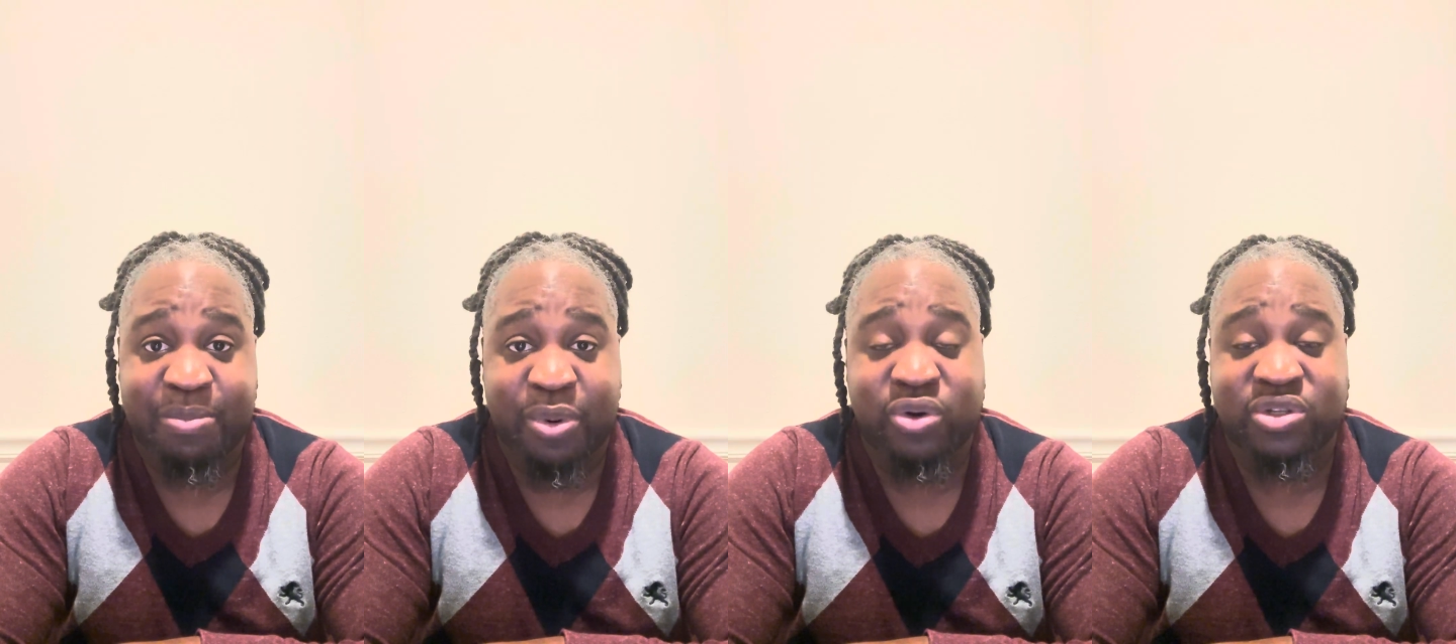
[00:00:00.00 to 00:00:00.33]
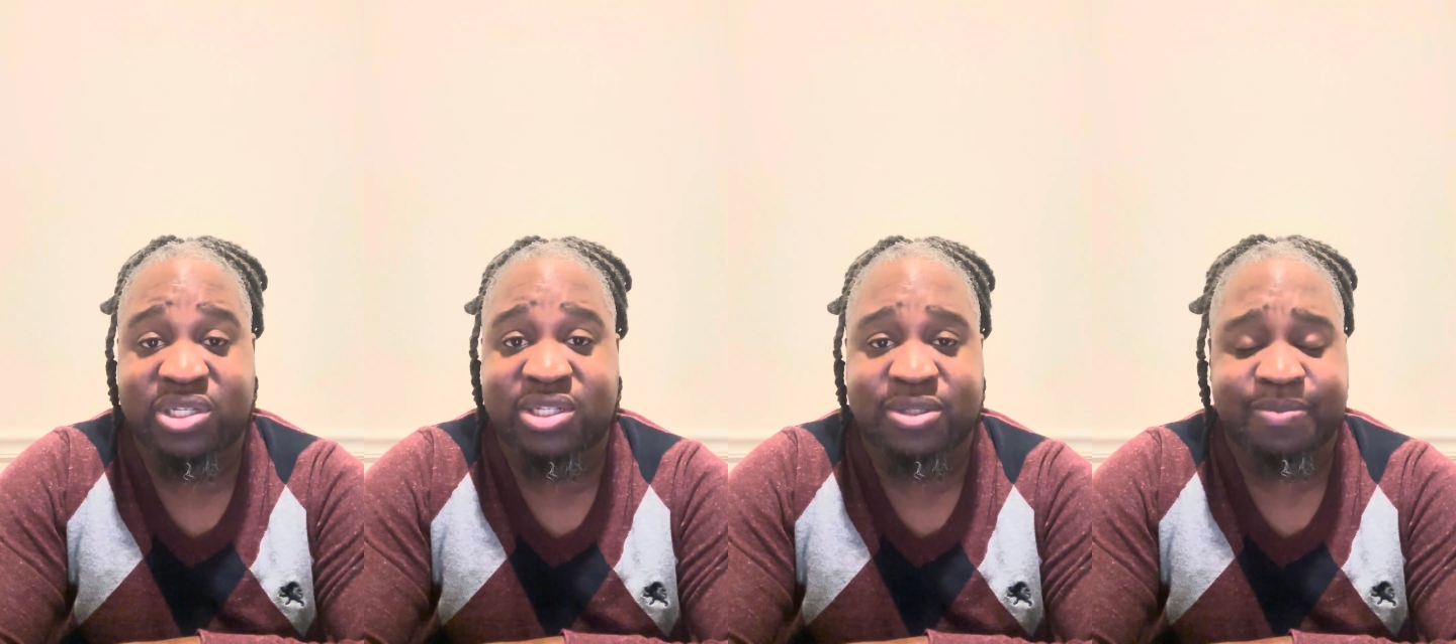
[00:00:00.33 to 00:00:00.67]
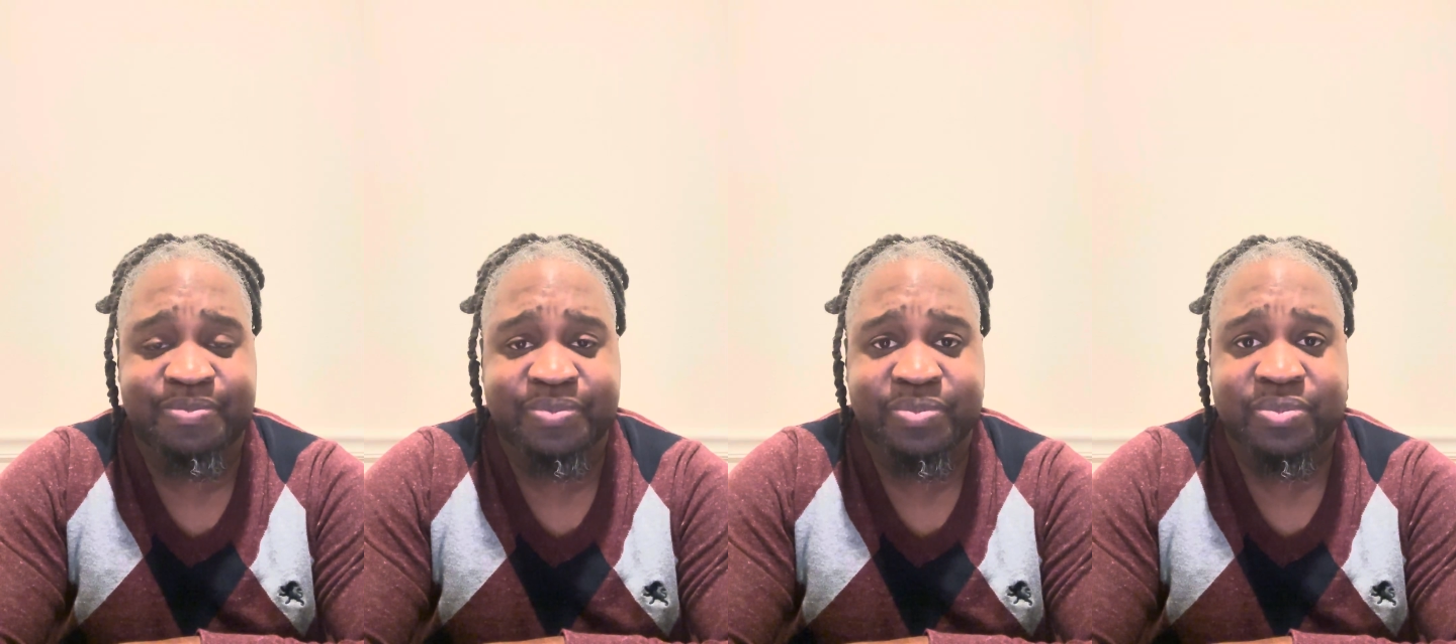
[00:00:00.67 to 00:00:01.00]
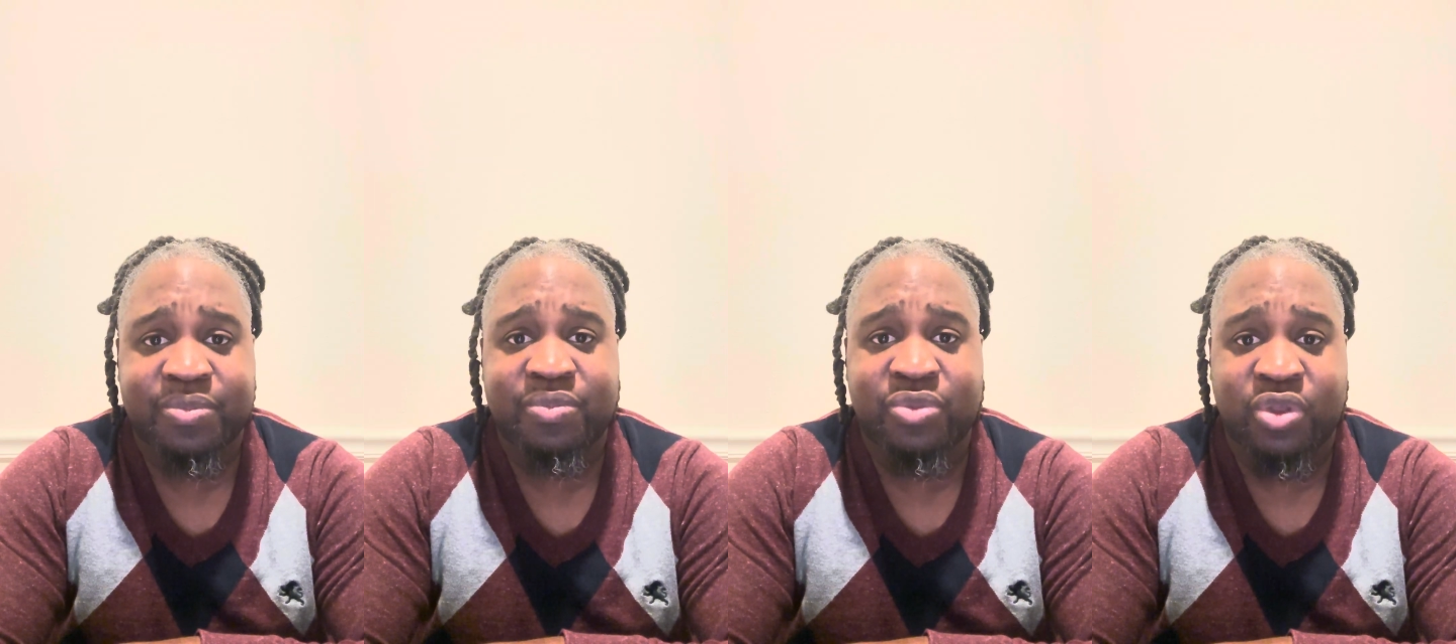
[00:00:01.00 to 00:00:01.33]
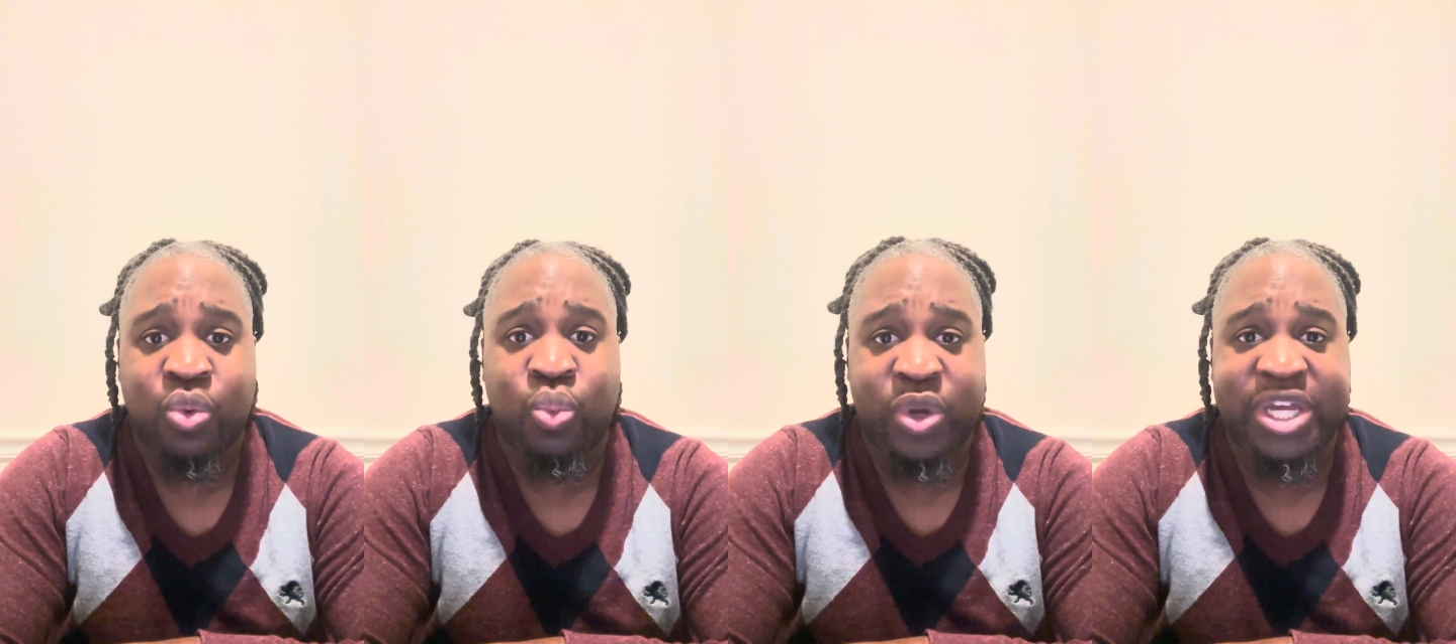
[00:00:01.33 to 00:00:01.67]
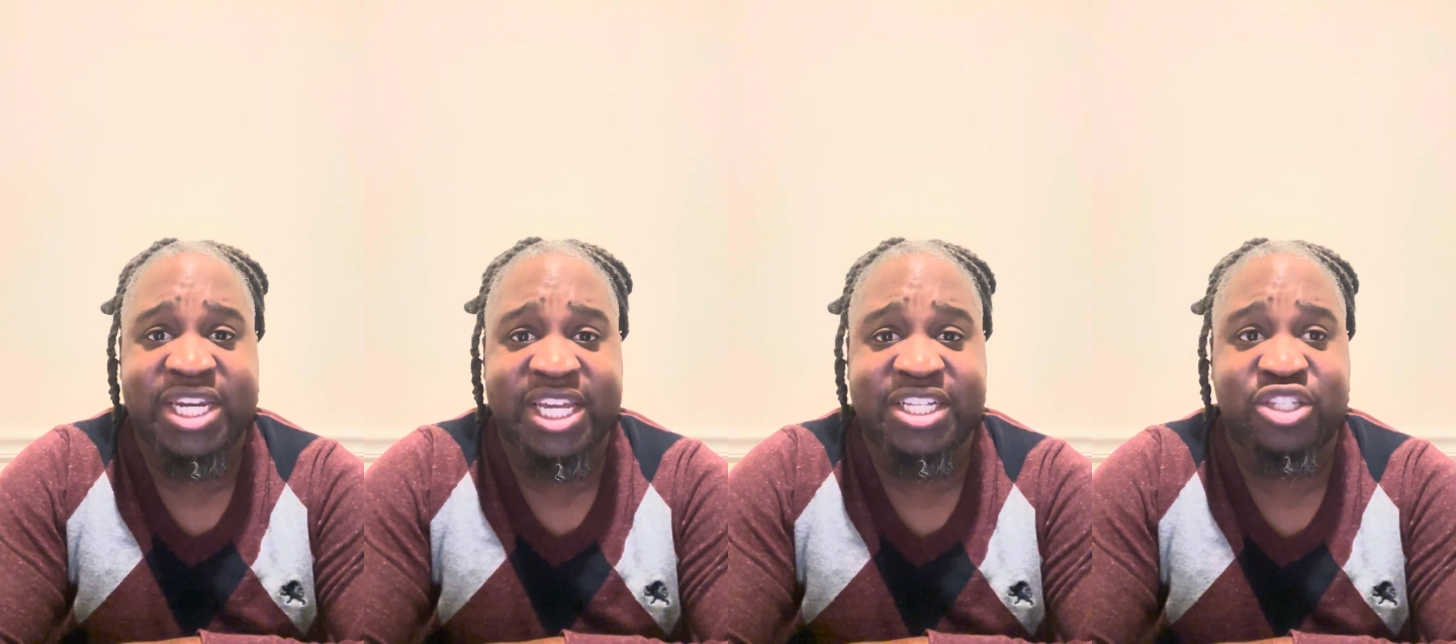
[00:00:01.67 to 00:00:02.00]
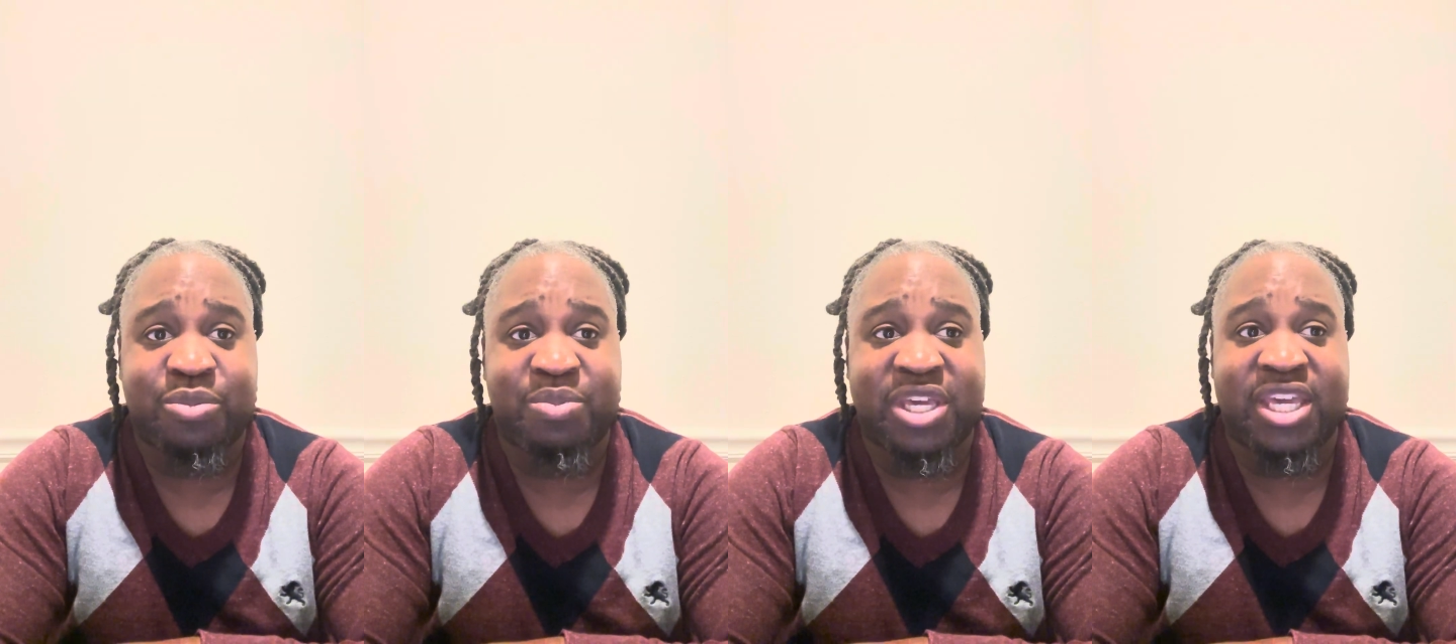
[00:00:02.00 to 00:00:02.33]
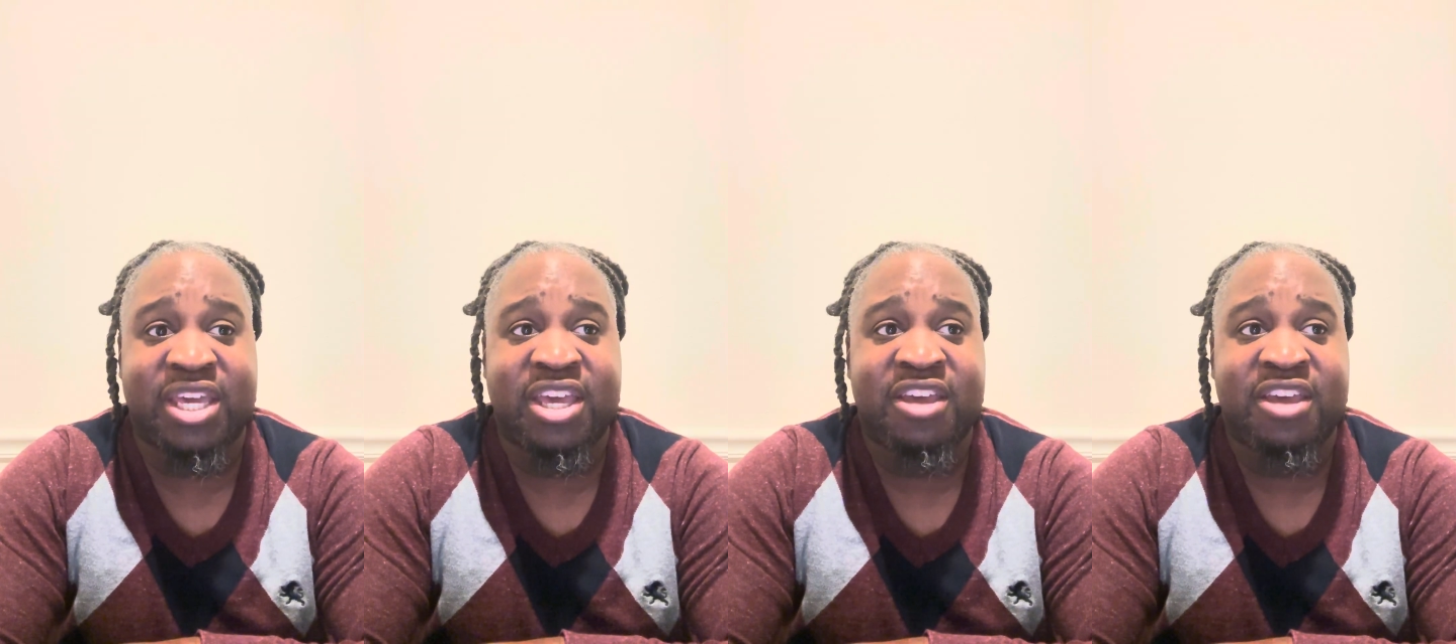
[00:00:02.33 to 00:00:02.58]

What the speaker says: persons, We need to be